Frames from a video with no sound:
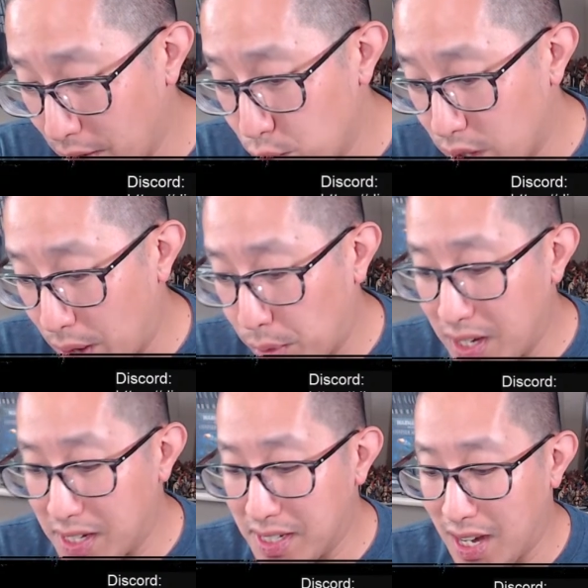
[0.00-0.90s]
Would I run
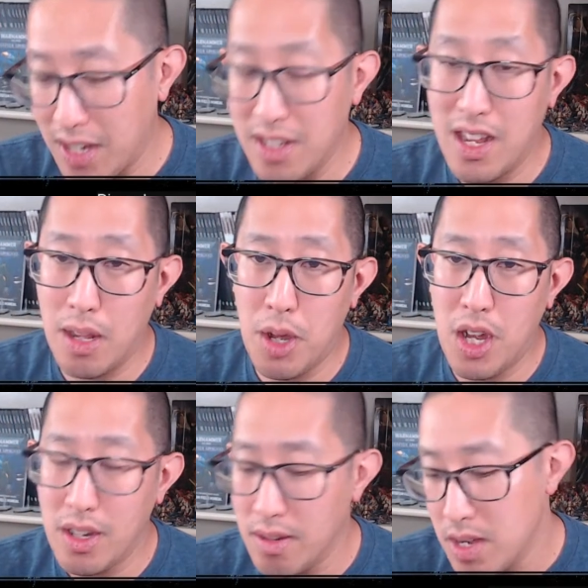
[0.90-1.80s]
a second
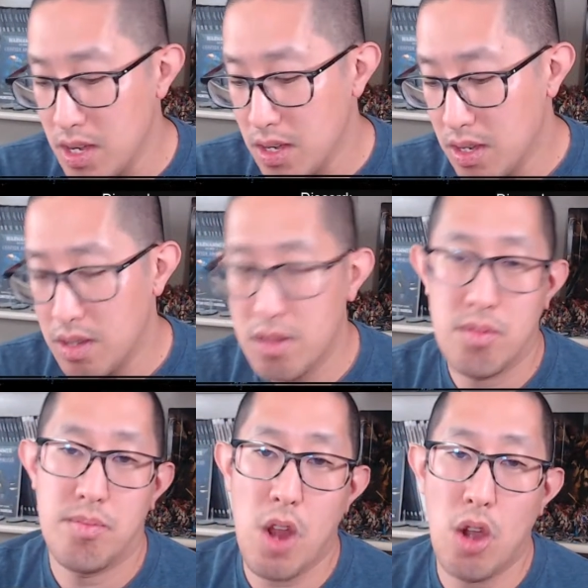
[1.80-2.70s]
Telemon?
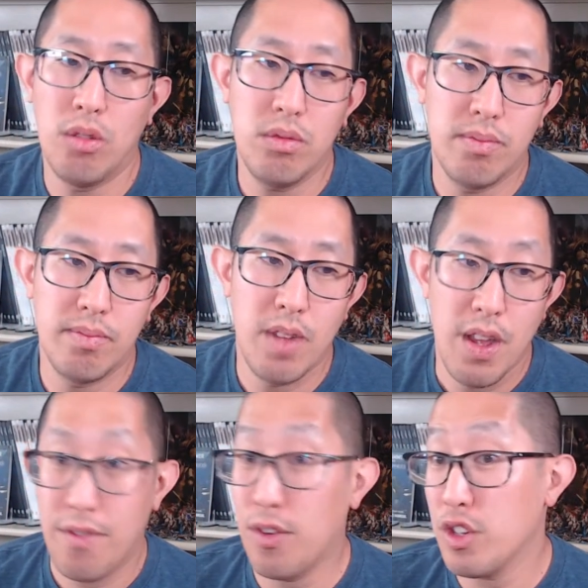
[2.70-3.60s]
No.
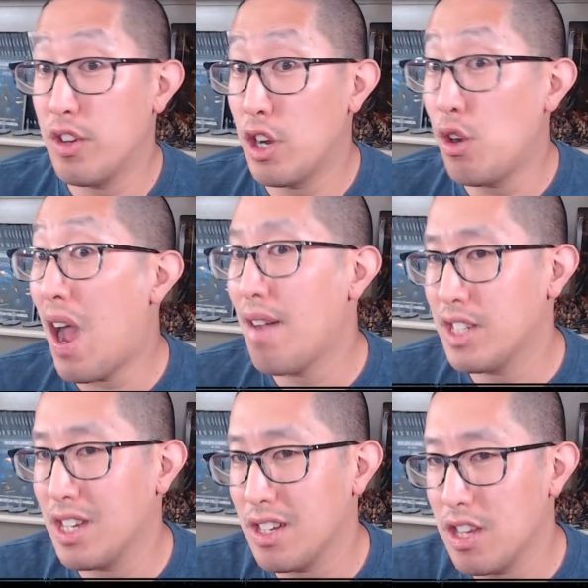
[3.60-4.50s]
First of all, I don't have a
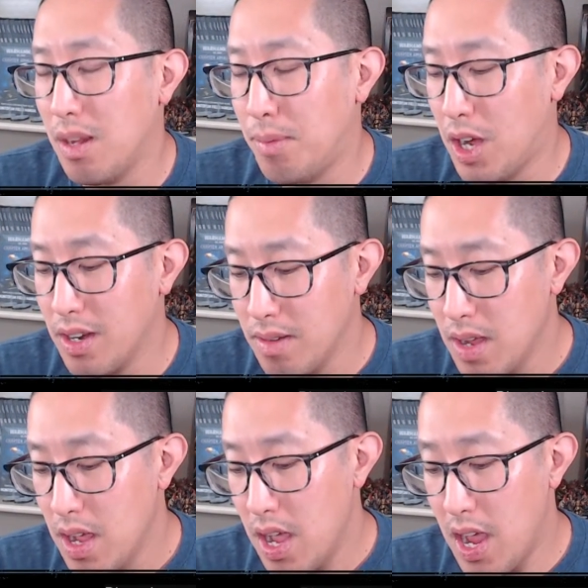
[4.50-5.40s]
second Telemon.
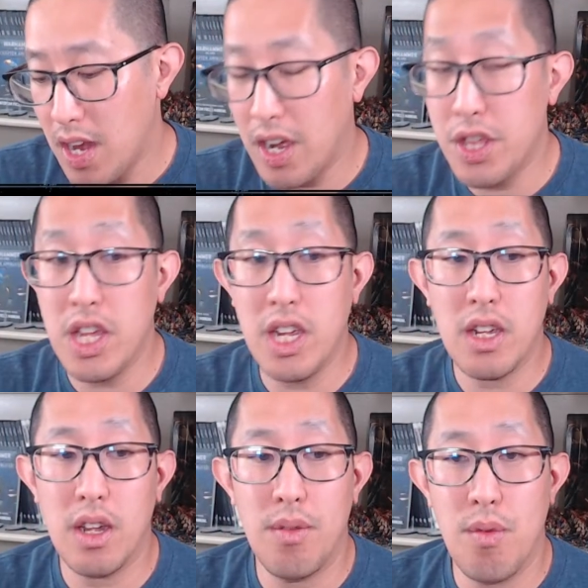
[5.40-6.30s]
And I
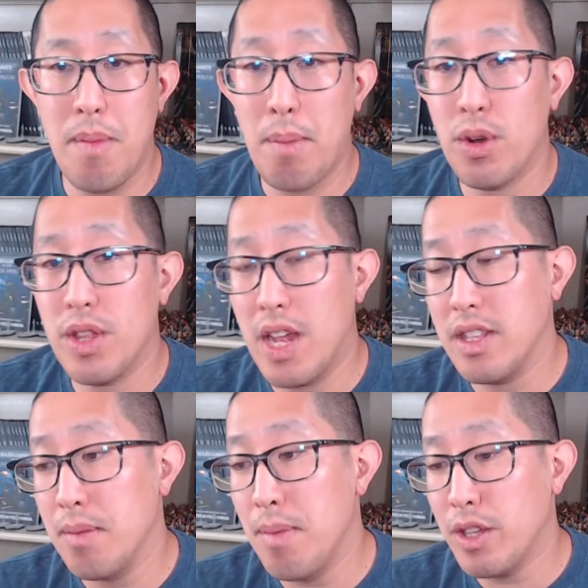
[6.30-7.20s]
think, remember that
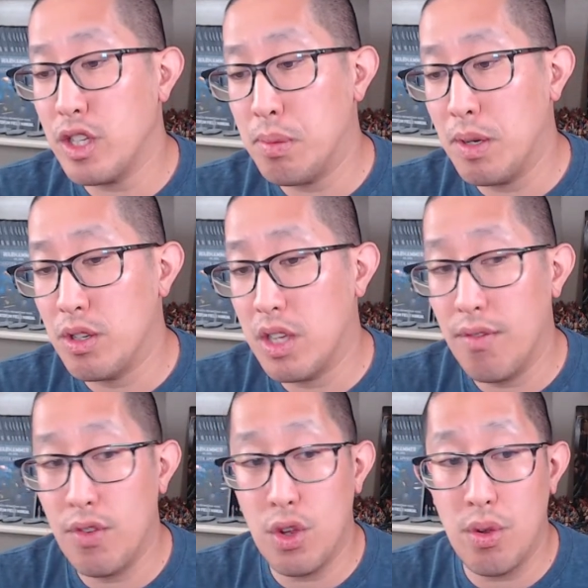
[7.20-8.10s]
the Melta Spears
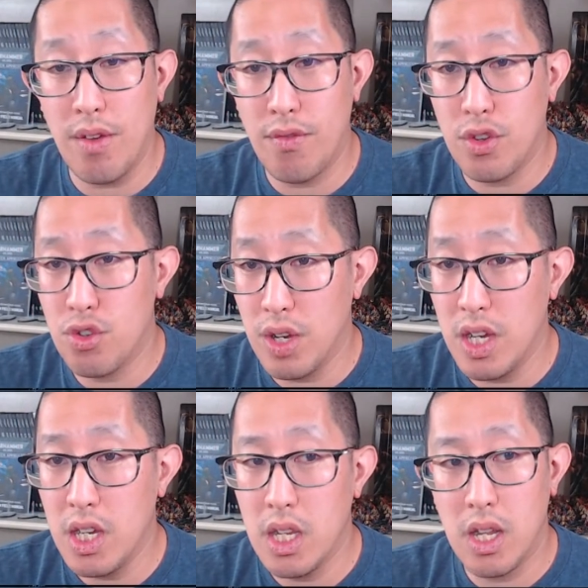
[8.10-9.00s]
give you
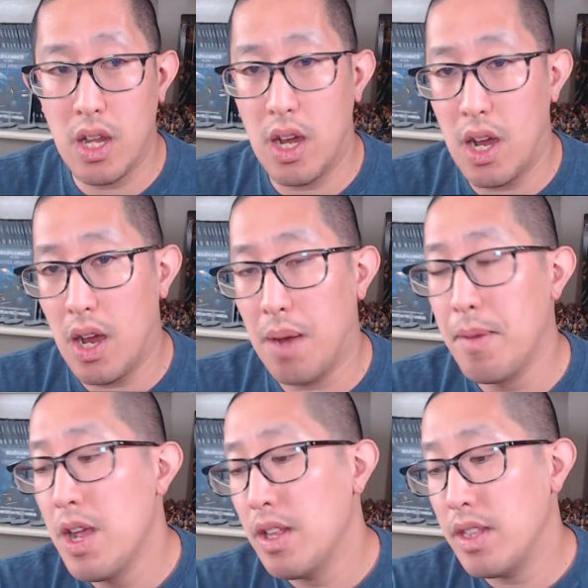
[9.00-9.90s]
infantry.
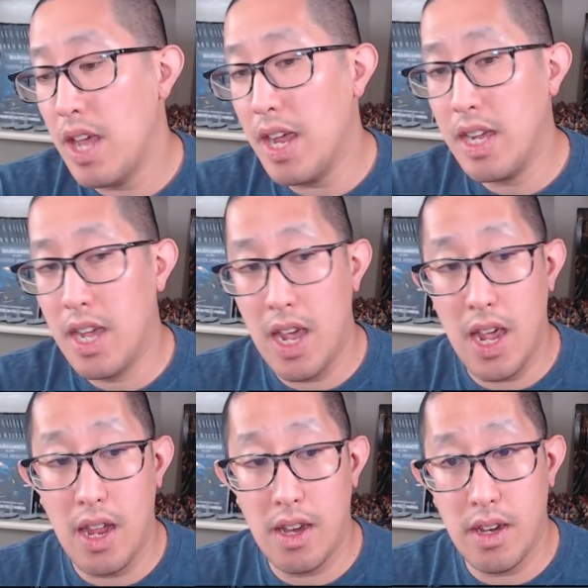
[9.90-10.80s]
They
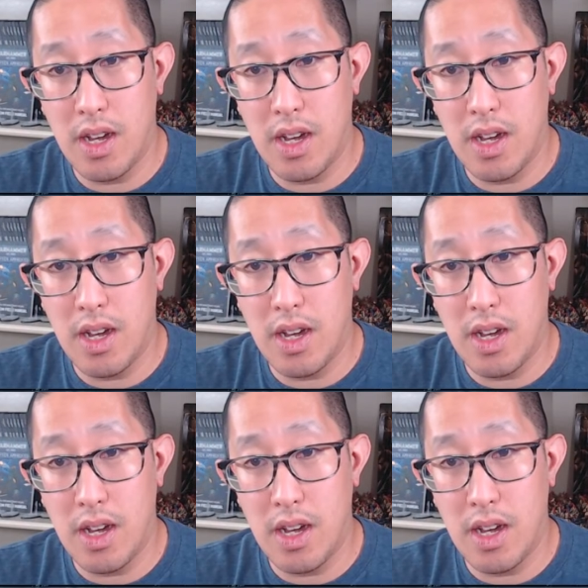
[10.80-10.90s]
can